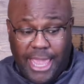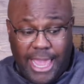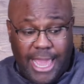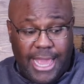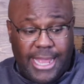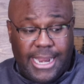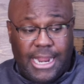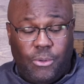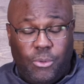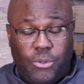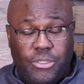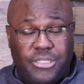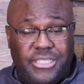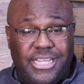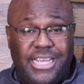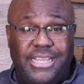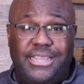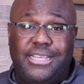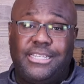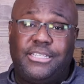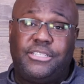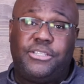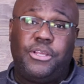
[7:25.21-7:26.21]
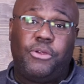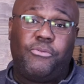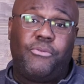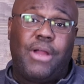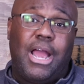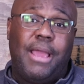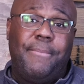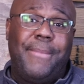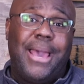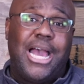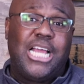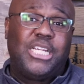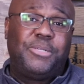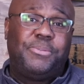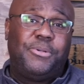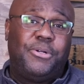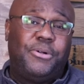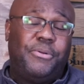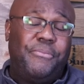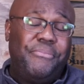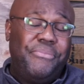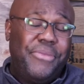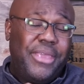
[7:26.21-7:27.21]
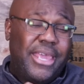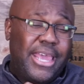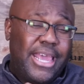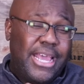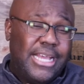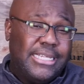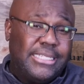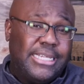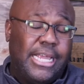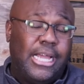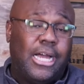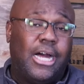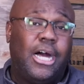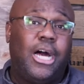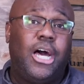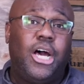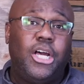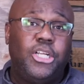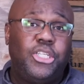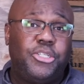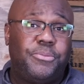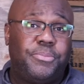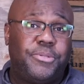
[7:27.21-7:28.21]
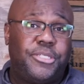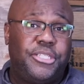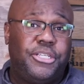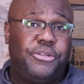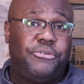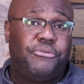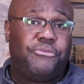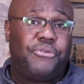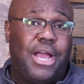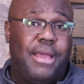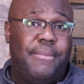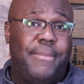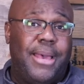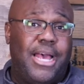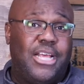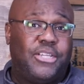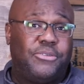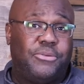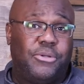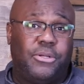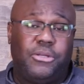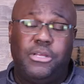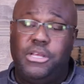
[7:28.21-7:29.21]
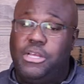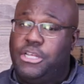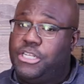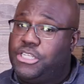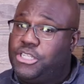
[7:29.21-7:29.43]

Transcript: And I will say this, their rye mash bill is 100% rye mash bill.